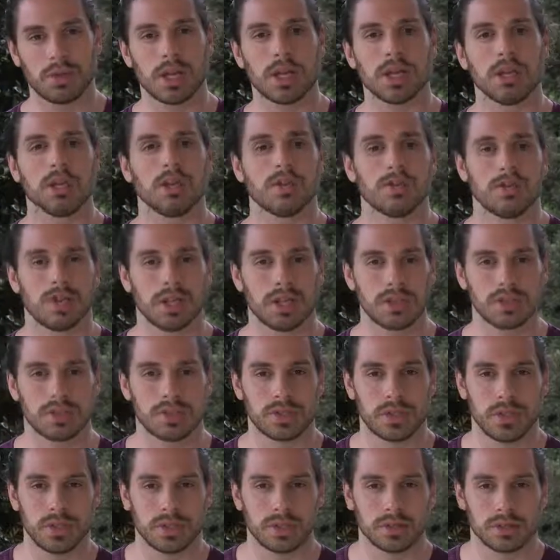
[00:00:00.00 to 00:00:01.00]
any of
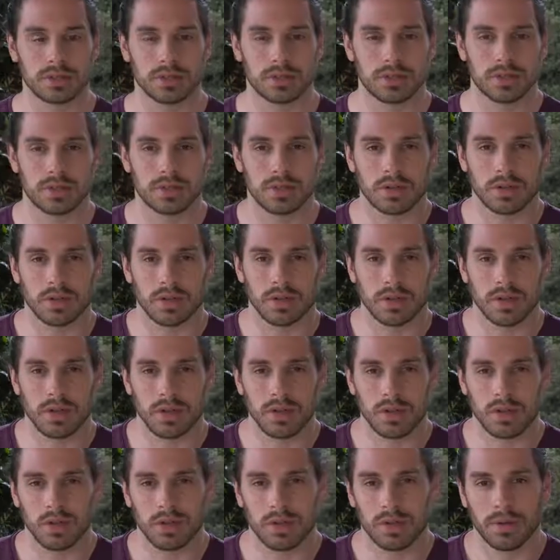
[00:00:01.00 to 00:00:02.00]
these things,
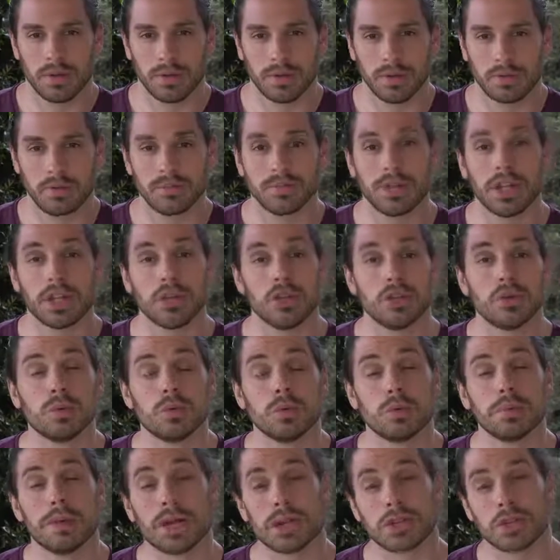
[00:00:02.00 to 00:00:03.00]
that you
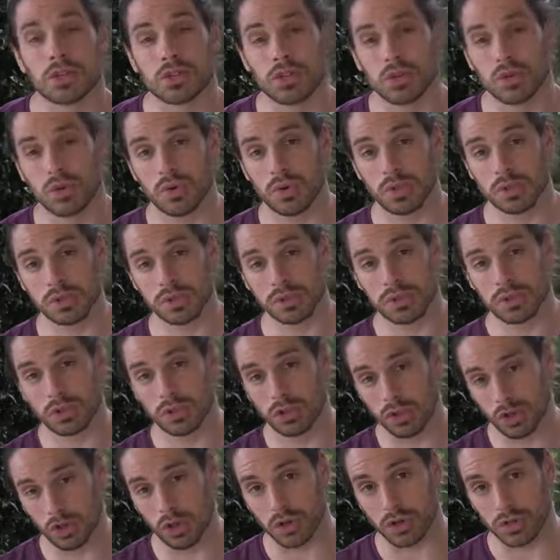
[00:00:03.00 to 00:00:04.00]
would make the choice
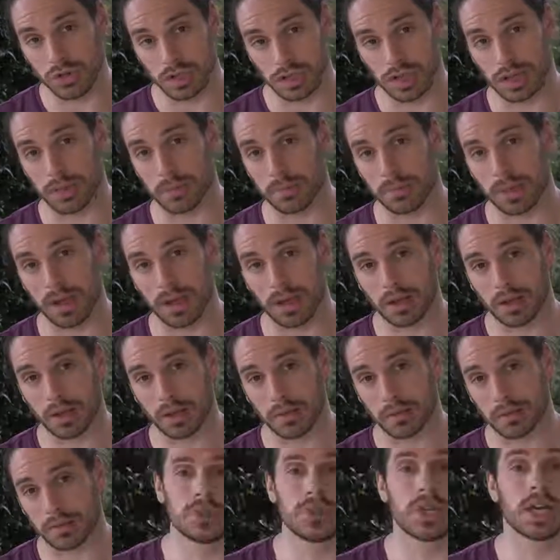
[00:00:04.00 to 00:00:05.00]
not to come back.
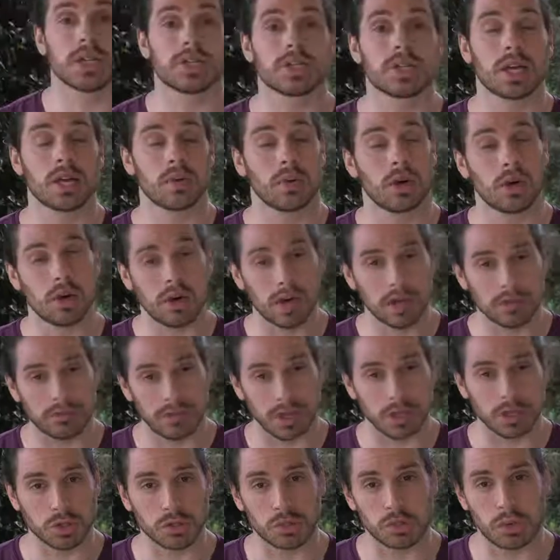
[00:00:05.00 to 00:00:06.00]
That's how a
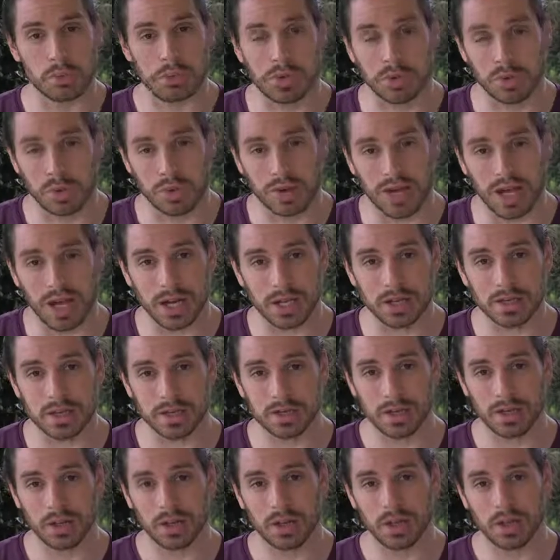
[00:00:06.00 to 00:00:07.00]
high-value woman would
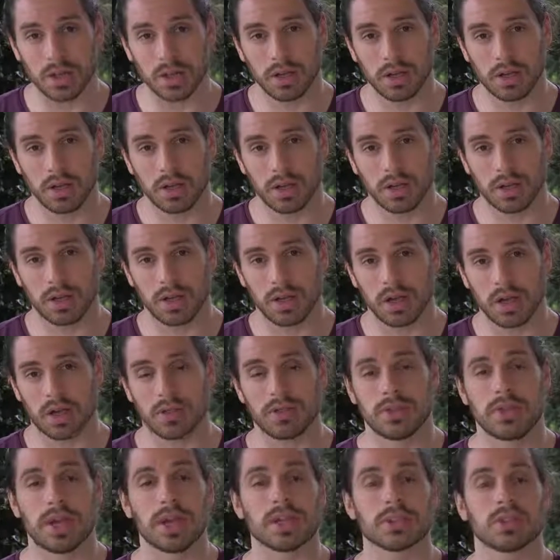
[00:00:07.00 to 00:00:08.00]
act,
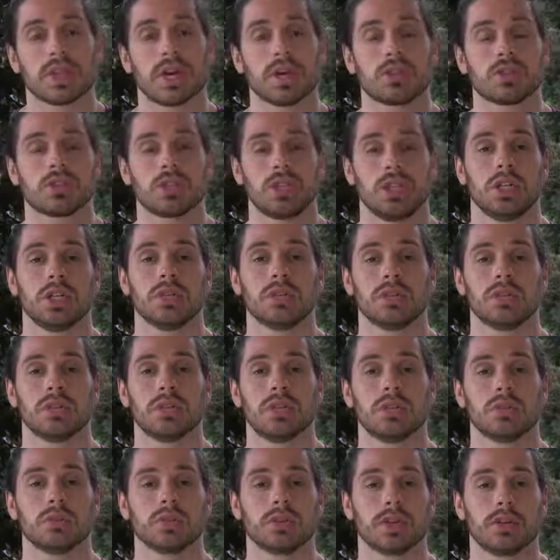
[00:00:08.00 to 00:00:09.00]
and that's how she
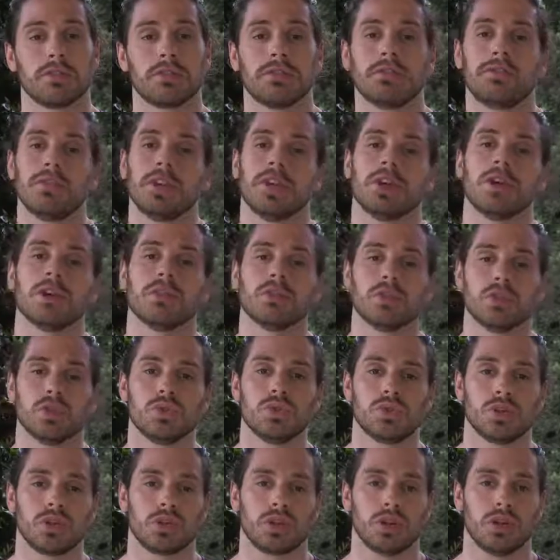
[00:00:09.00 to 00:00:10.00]
instills a fear of
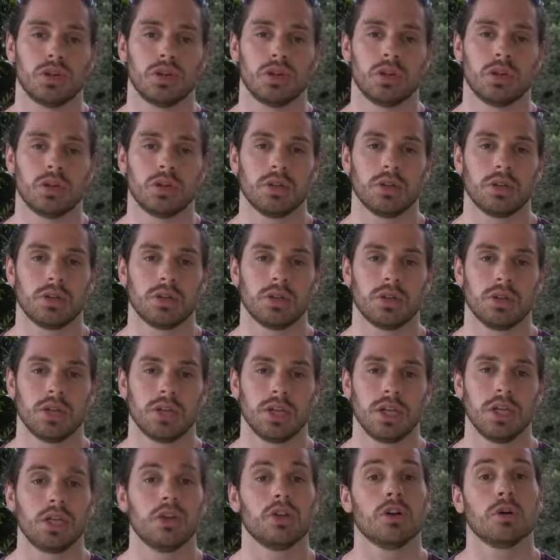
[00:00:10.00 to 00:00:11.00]
losing her
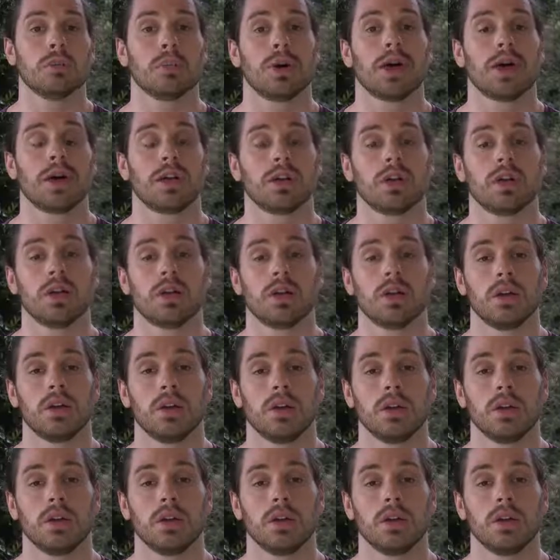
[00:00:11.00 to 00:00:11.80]
in her partner,